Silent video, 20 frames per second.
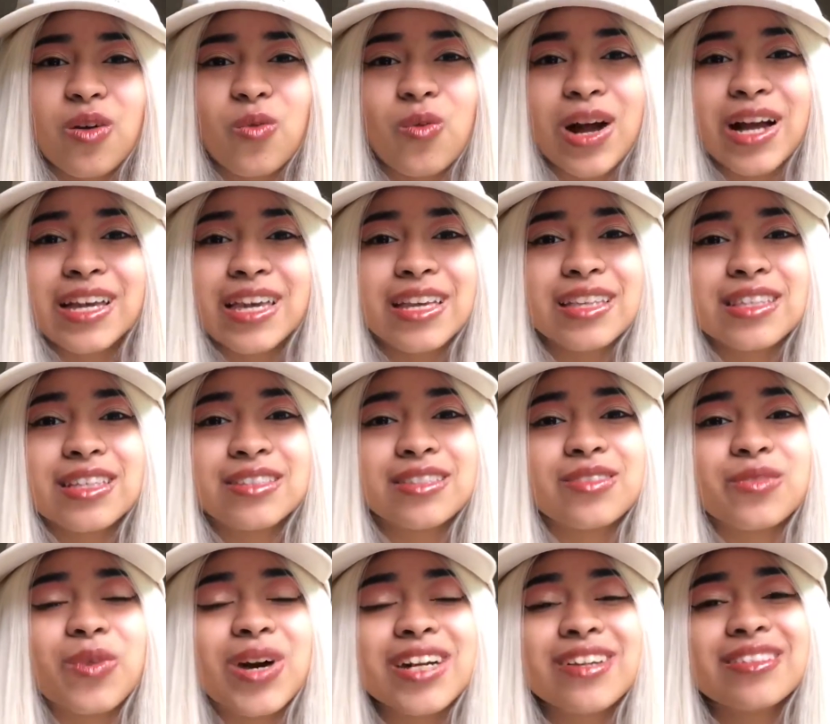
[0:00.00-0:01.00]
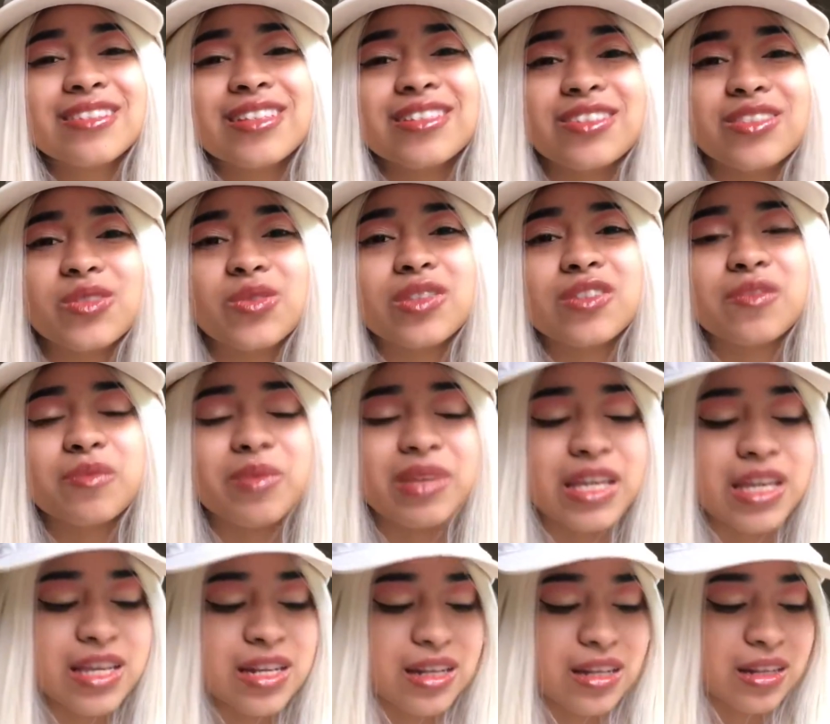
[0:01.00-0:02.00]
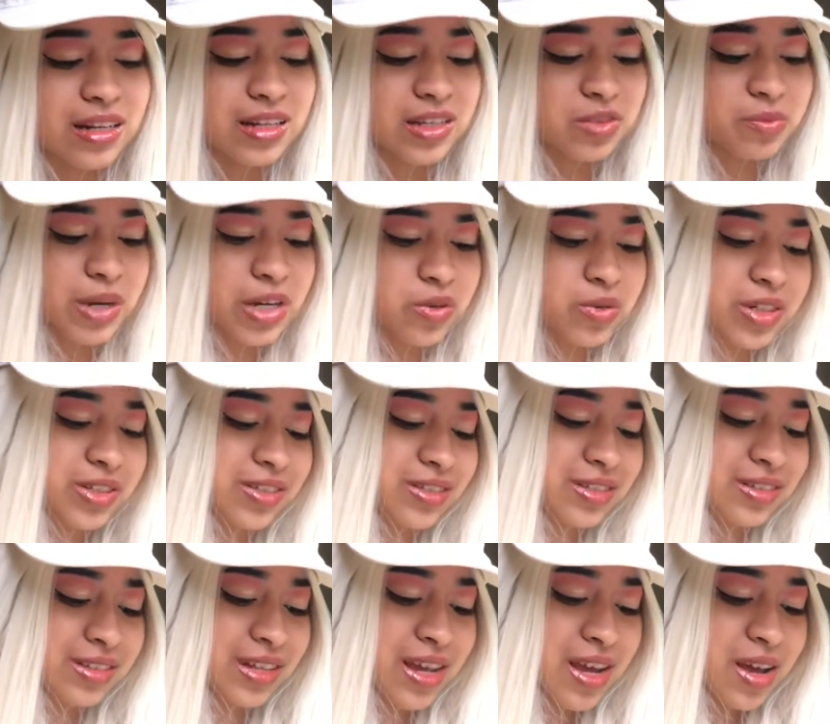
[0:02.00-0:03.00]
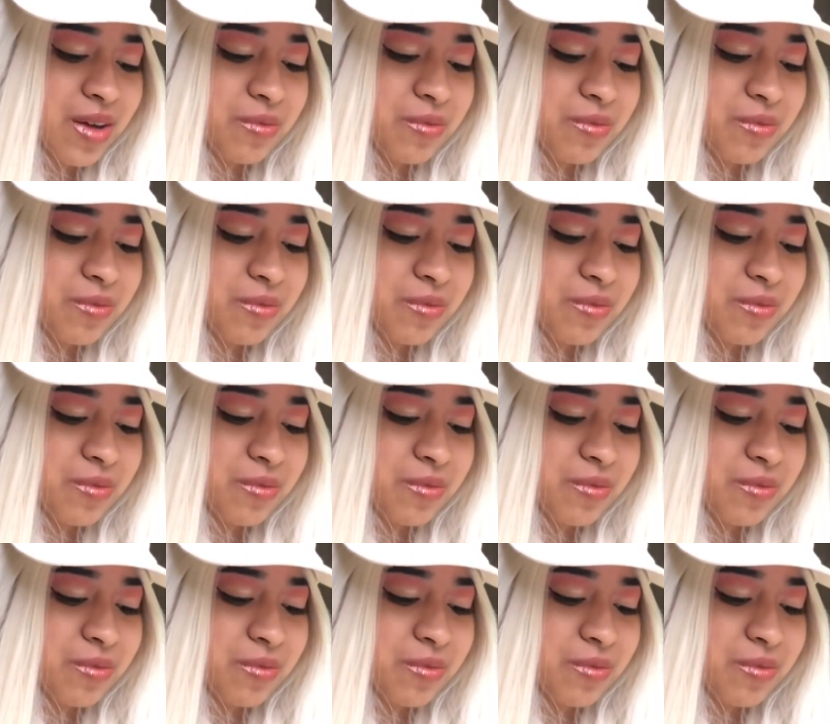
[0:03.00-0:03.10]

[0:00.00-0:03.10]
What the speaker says: why couldn't they just do this from the beginning is my question.